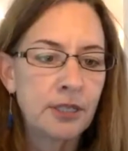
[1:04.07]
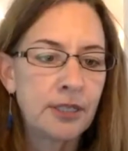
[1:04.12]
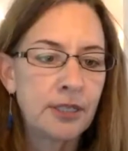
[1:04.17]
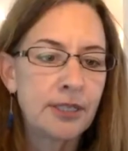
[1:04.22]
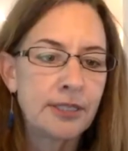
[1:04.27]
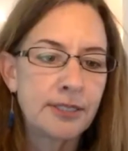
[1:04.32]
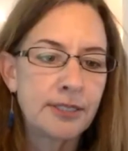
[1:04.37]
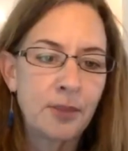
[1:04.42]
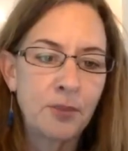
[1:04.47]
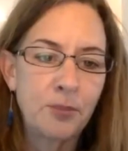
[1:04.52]

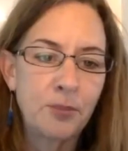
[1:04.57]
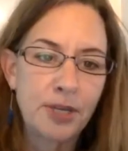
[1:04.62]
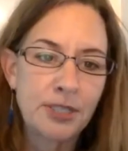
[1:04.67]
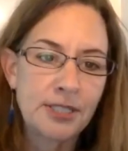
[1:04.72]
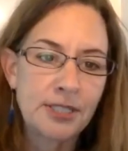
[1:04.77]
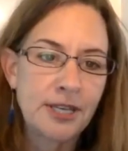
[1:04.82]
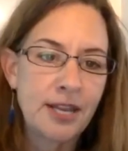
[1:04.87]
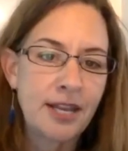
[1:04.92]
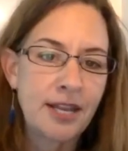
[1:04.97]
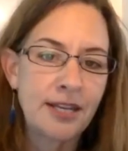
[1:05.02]
this
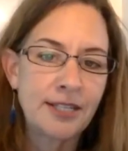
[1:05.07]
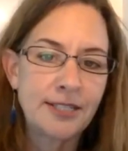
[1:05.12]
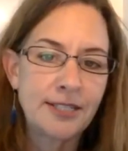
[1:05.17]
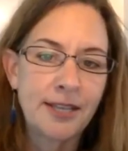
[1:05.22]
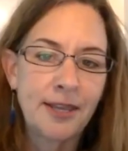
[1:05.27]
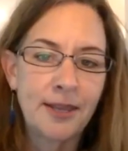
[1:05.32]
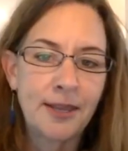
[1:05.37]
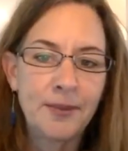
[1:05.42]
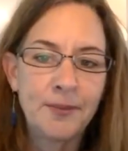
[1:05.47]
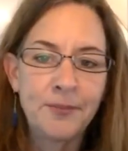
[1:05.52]
unprecedented
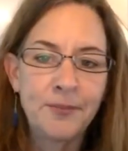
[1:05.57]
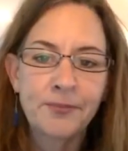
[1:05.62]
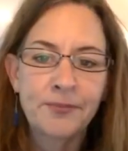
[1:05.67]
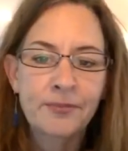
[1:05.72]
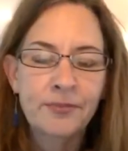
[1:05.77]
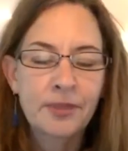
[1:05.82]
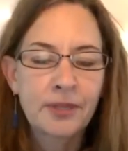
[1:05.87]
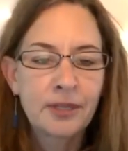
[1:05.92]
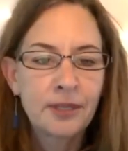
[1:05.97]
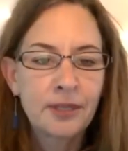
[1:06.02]
time.
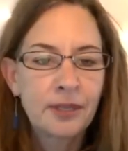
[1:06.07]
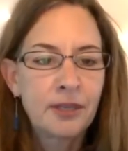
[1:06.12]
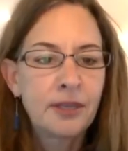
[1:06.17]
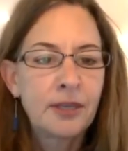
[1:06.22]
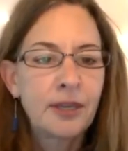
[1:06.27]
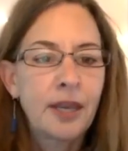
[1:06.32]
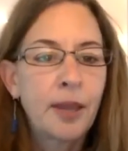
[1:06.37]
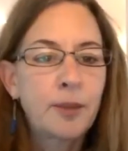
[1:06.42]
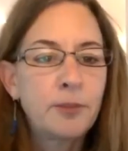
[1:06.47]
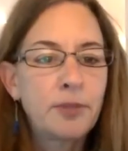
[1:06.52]

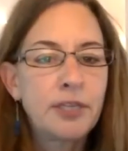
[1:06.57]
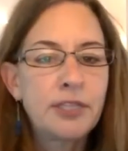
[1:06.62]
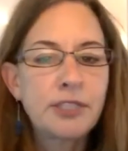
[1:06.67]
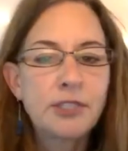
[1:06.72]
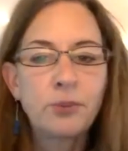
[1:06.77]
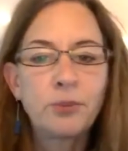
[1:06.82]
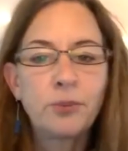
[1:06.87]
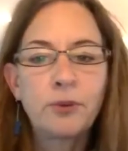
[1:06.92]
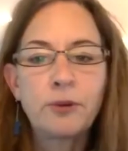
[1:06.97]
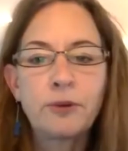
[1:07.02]
I'm
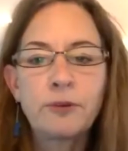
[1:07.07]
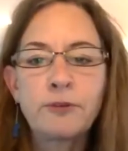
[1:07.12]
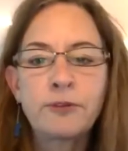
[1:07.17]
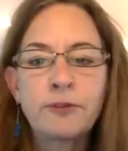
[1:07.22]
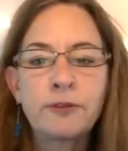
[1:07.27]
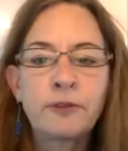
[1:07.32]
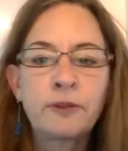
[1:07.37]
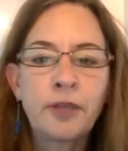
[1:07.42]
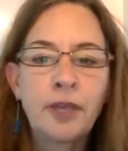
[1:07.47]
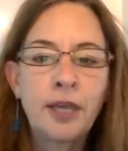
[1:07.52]
Lisa Wolf,
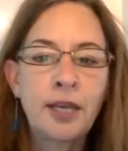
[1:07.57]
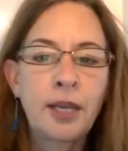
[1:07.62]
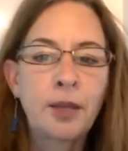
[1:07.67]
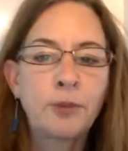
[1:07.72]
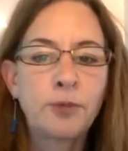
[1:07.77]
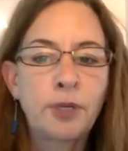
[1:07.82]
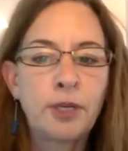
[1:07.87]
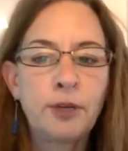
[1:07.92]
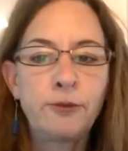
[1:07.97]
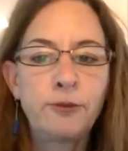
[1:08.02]
and I'm
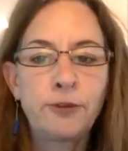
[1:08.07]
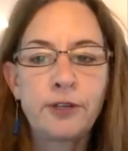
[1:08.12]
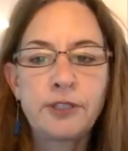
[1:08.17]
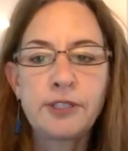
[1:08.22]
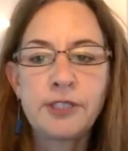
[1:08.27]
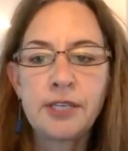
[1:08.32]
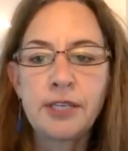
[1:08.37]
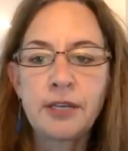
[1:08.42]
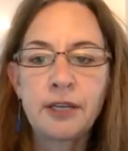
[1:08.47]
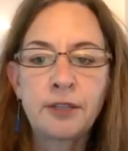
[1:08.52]
running for a
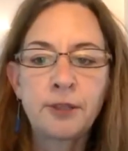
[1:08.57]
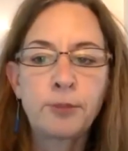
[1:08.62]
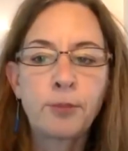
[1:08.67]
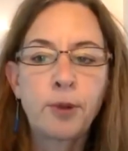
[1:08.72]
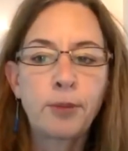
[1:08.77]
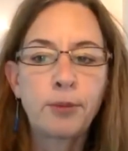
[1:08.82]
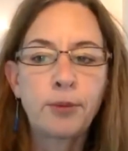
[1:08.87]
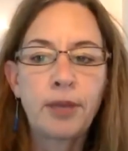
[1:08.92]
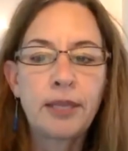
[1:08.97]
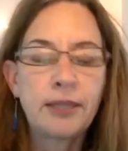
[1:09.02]
seat on the
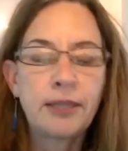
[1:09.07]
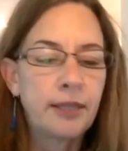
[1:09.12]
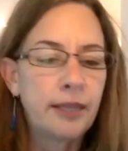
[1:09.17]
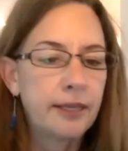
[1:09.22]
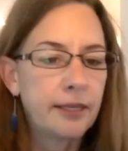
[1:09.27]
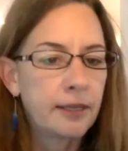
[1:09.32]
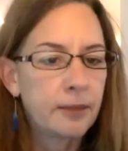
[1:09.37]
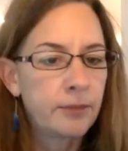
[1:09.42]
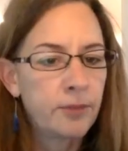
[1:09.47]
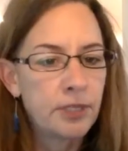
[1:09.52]
Marblehead
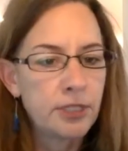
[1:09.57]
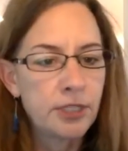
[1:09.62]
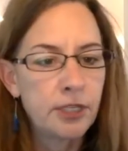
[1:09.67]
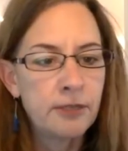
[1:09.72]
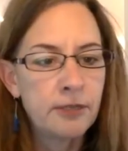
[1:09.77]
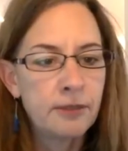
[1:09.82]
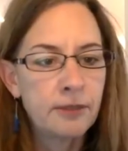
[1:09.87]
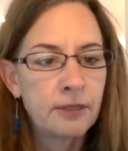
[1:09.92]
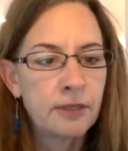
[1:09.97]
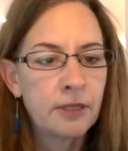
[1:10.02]
Light
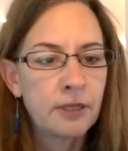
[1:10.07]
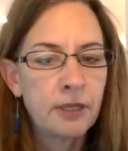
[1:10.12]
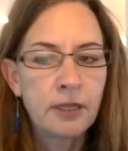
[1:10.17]
Commission.